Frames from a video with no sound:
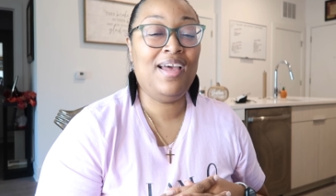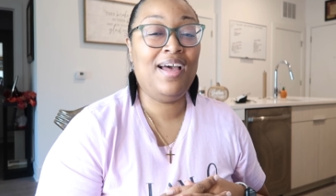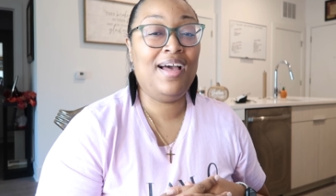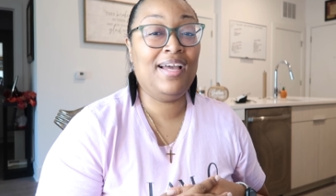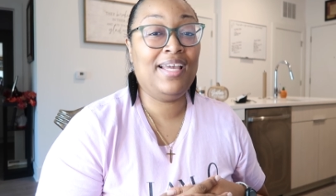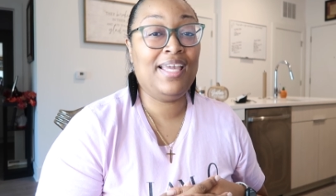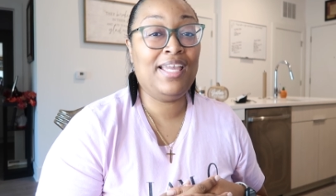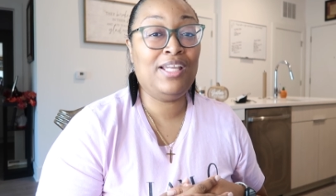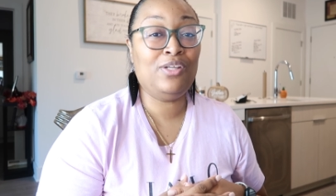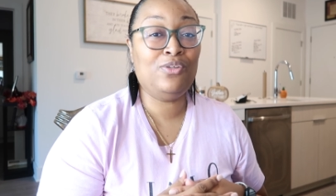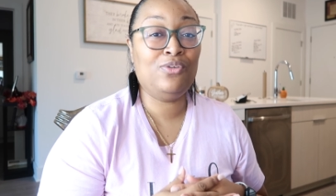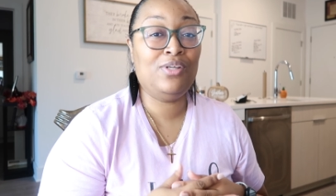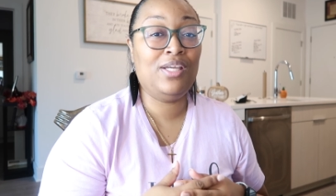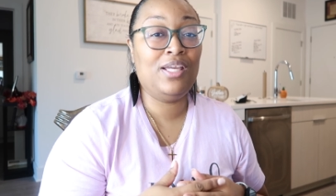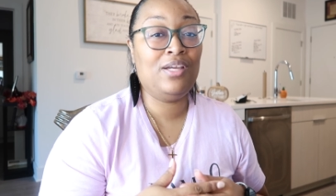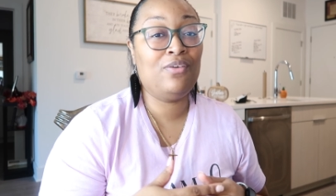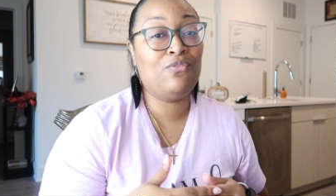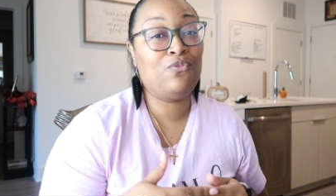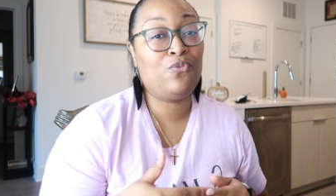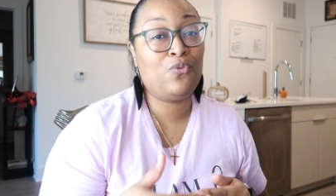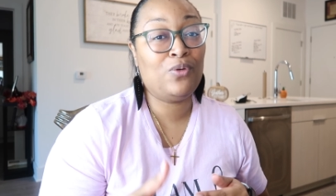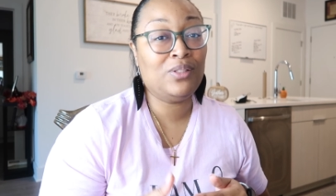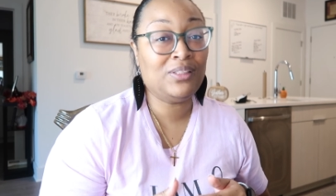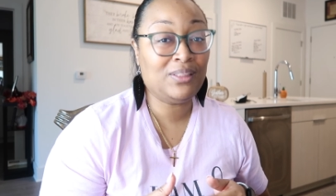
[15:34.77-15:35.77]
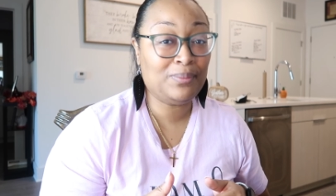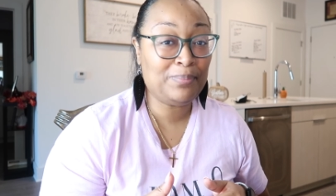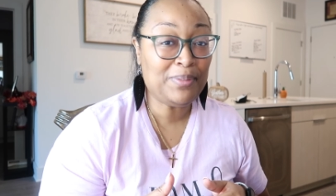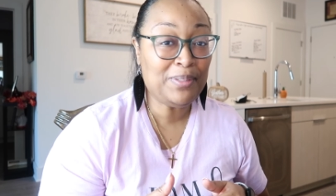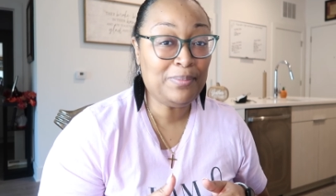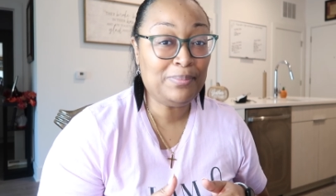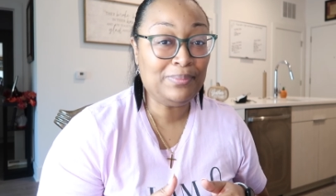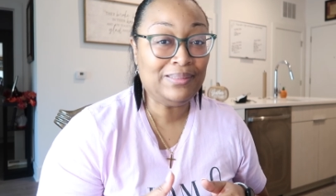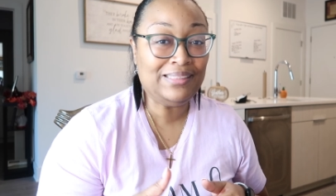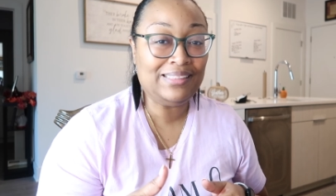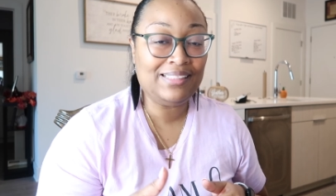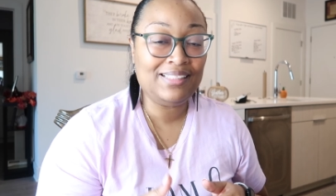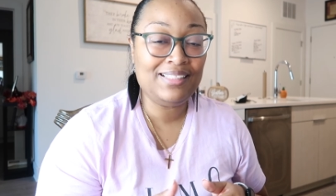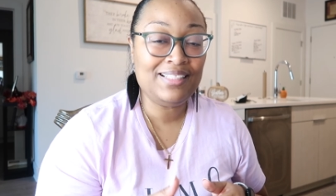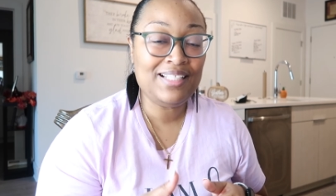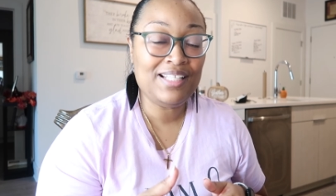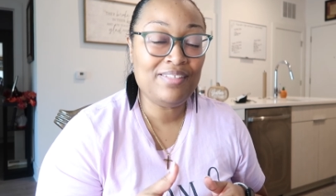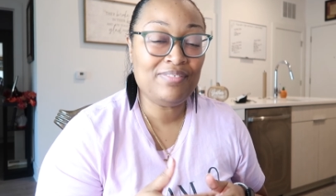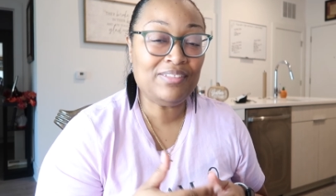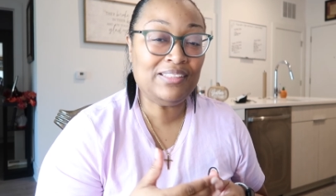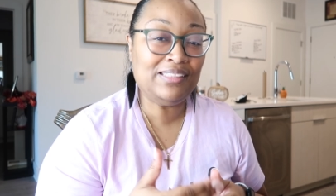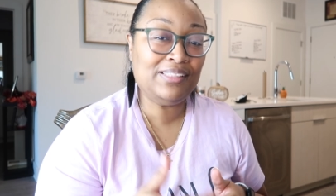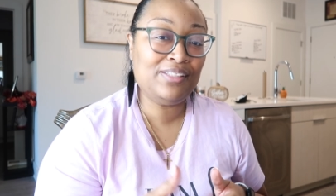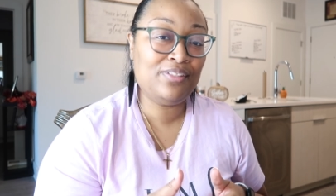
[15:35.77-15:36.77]
again you can't force people to
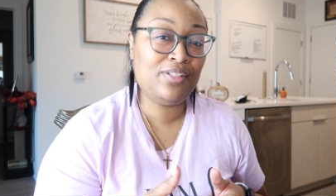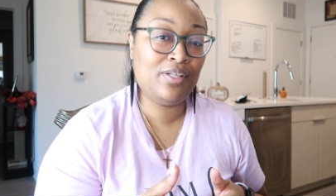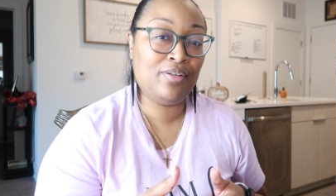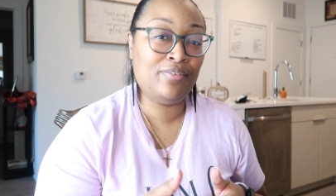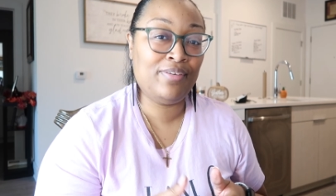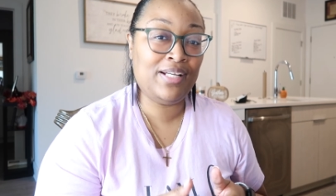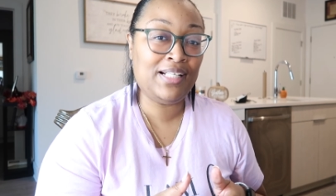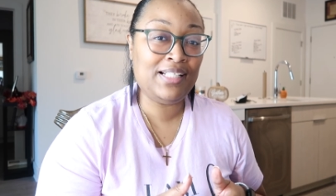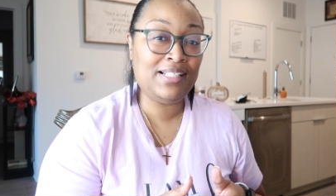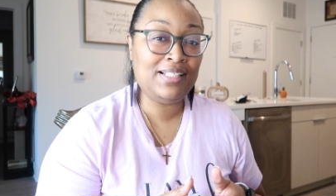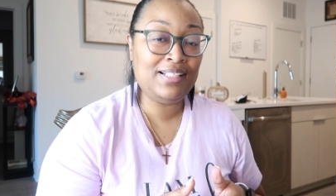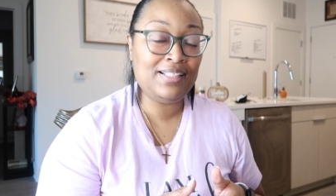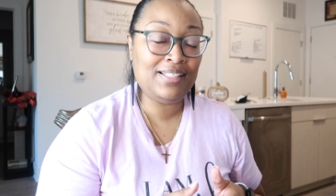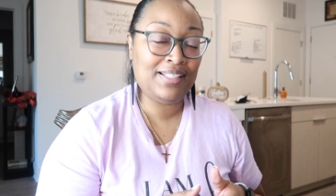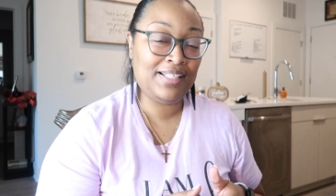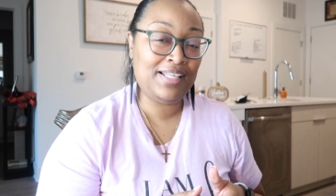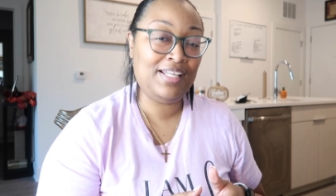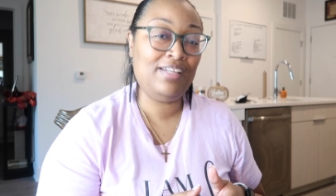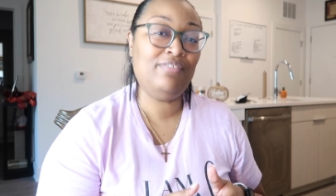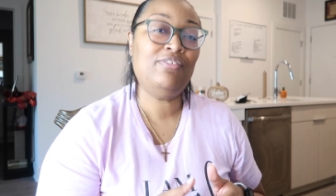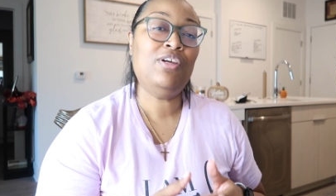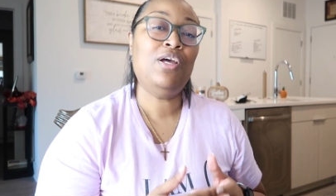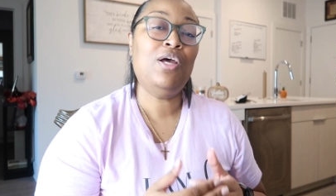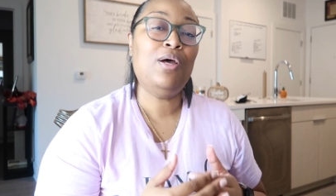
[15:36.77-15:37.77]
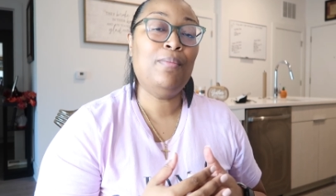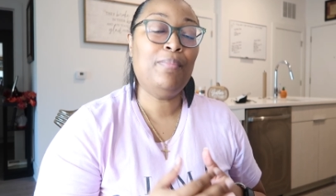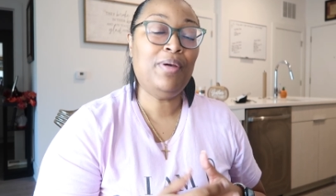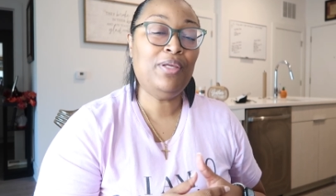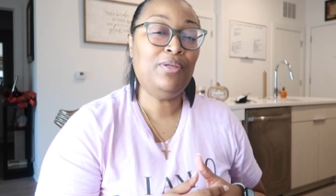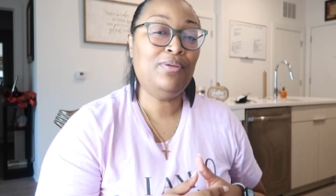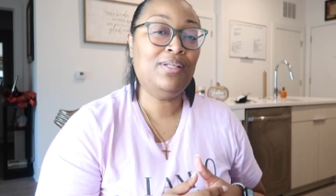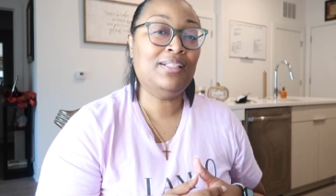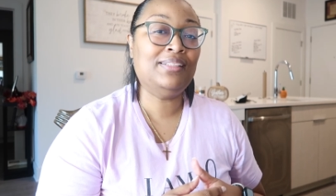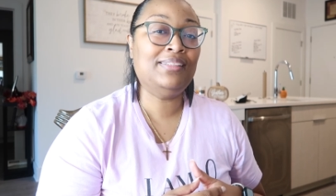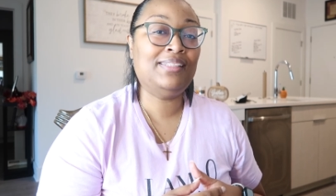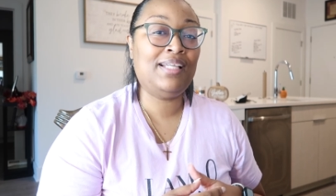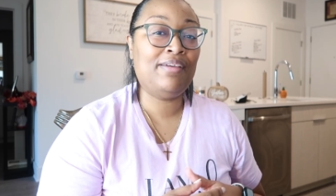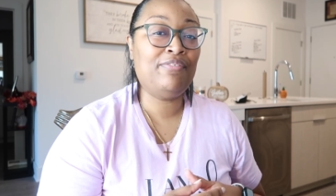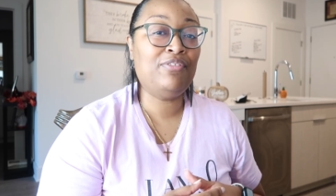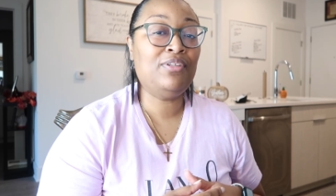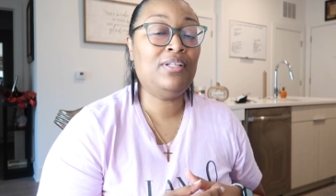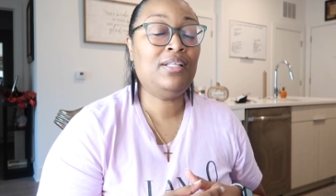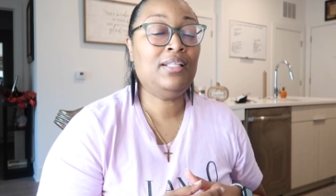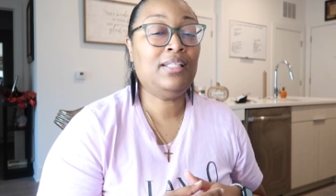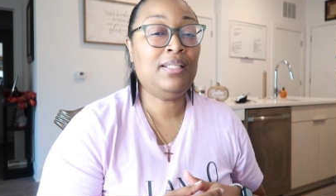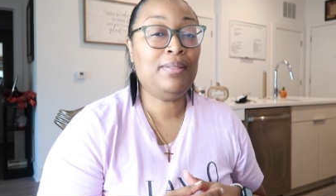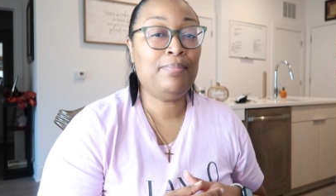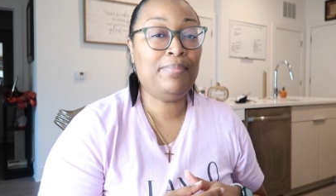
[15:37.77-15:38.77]
leave until they're ready to leave but you can
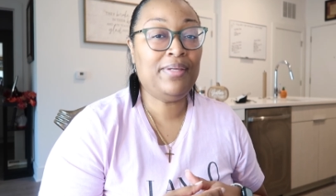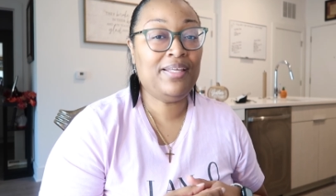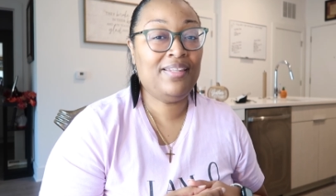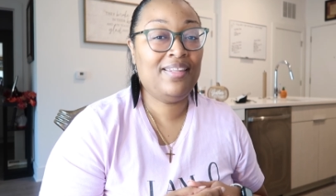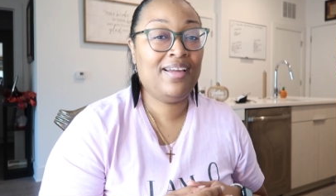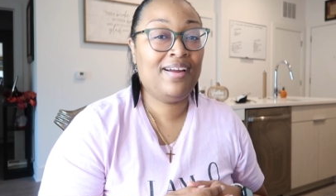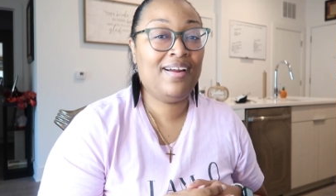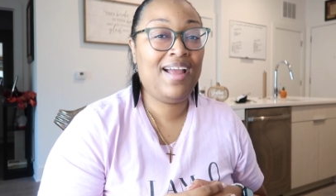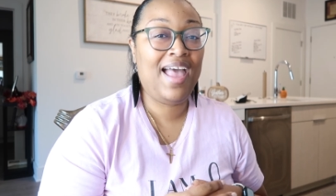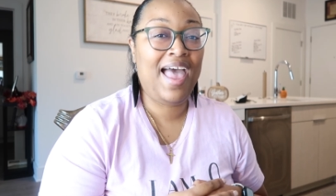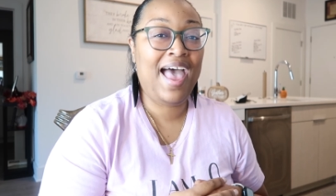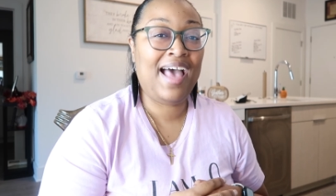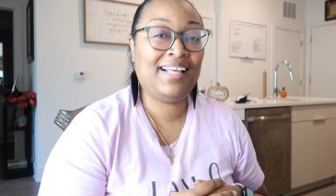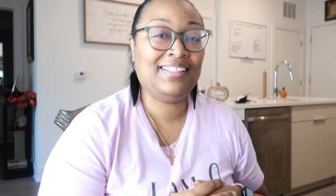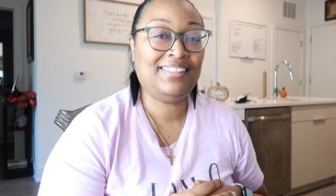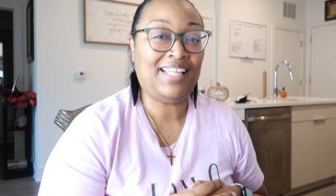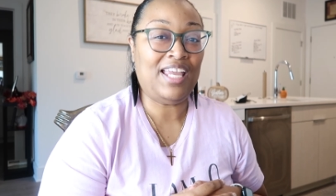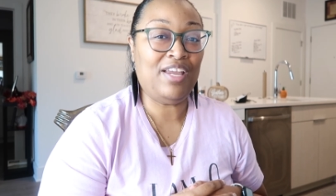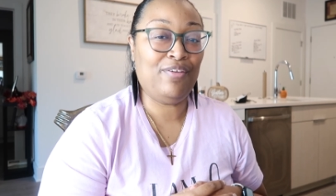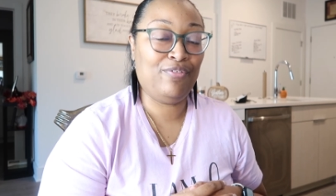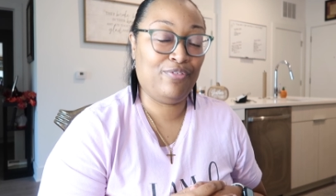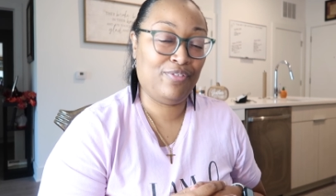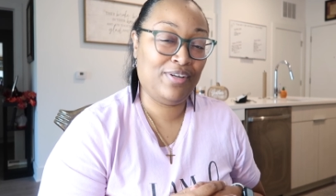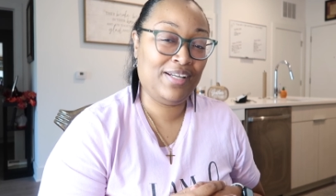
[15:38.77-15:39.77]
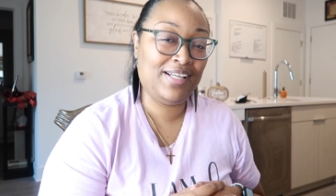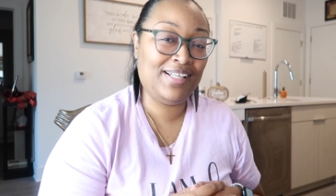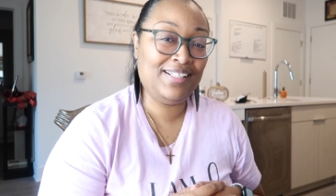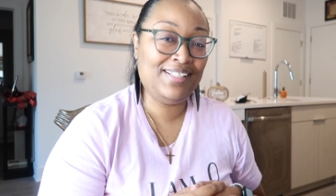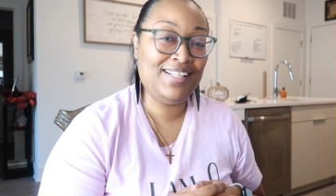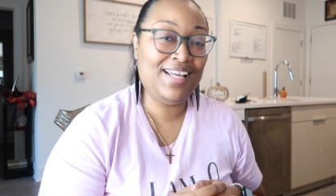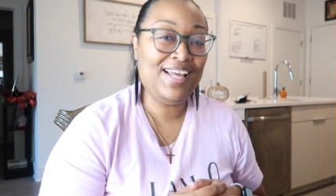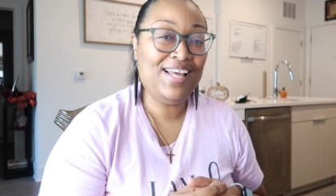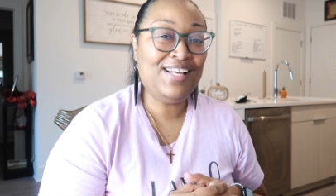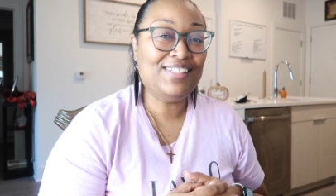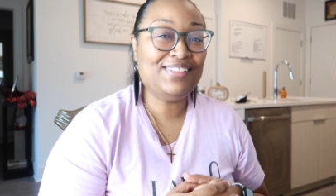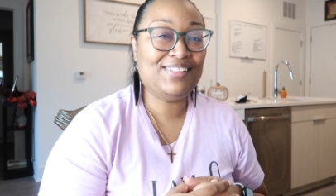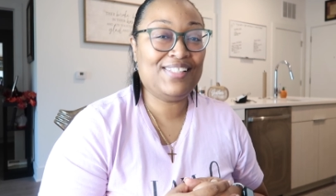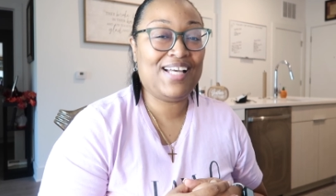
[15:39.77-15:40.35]
definitely be there as a friend